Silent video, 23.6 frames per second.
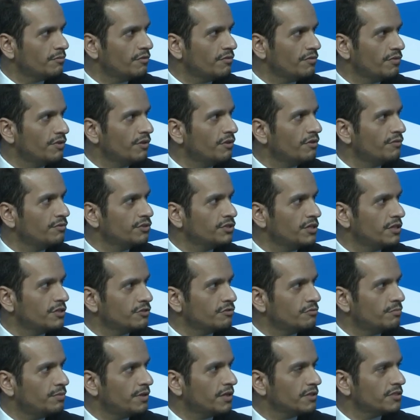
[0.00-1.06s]
of the officials
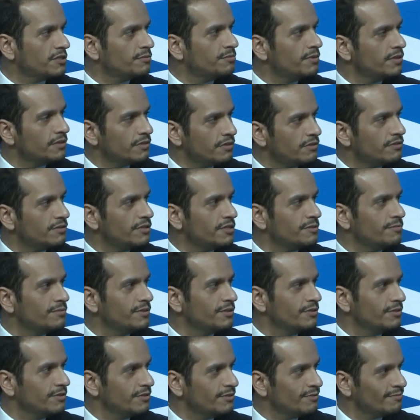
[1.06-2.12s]
who participated in these
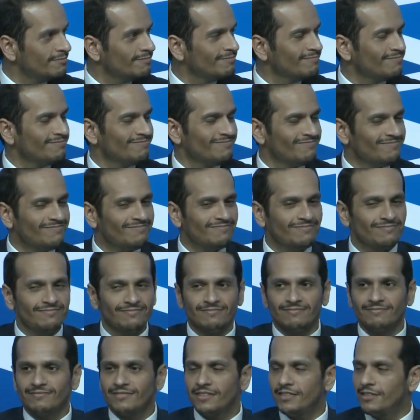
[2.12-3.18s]
meetings. Fair point.
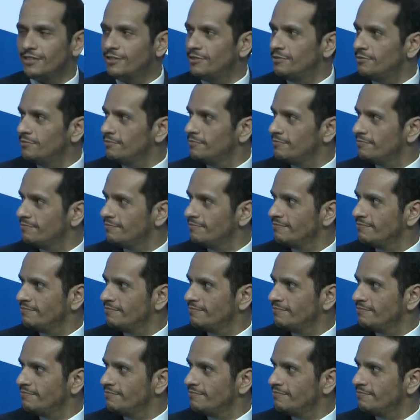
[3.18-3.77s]
So